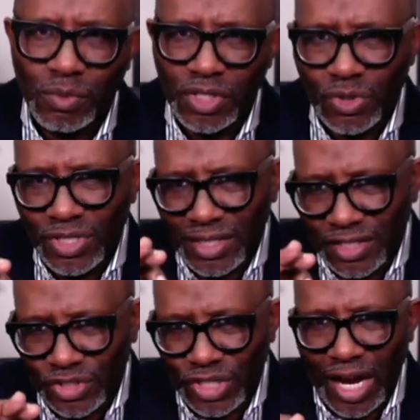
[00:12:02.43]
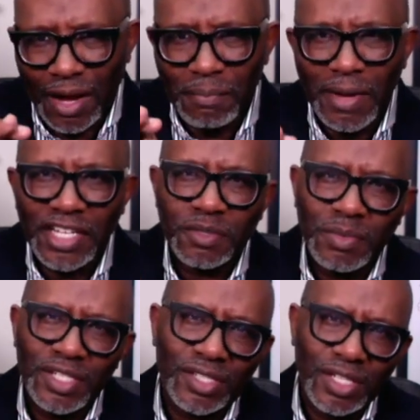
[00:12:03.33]
When you say this job makes
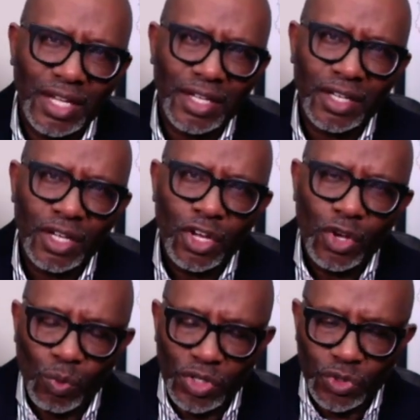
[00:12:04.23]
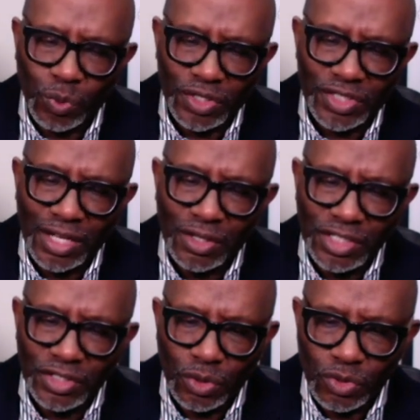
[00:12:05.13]
me sick, what you are
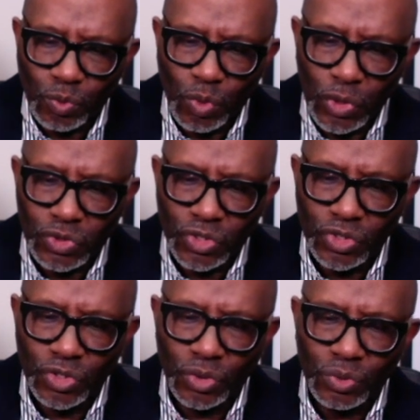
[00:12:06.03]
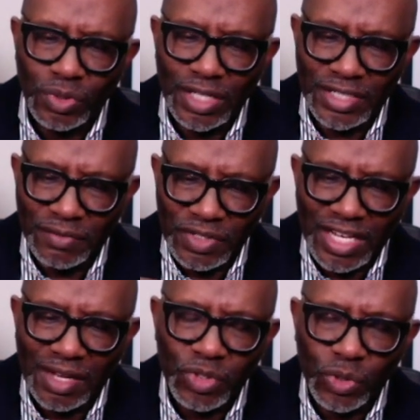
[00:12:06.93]
telling those words to do is every
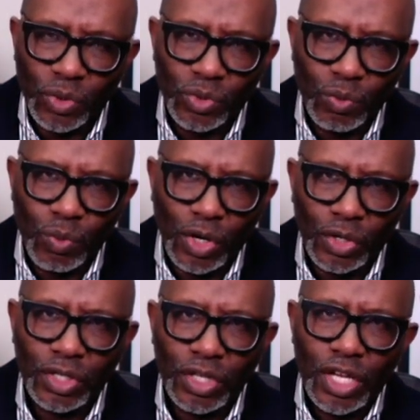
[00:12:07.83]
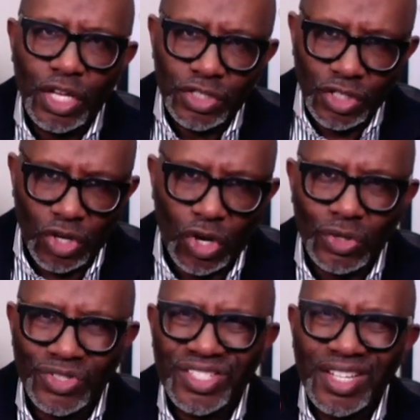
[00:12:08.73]
time you go to work to
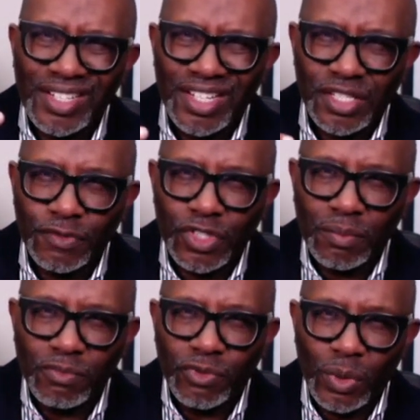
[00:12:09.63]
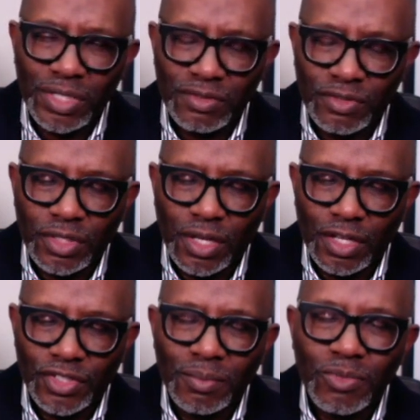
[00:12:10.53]
cause sickness of some sort,
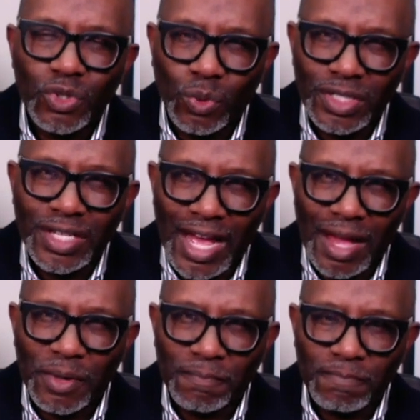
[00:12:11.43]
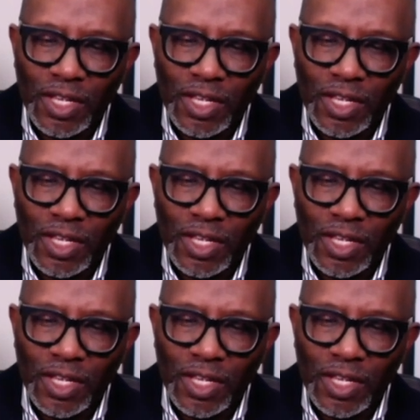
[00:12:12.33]
uh, some sort to happen.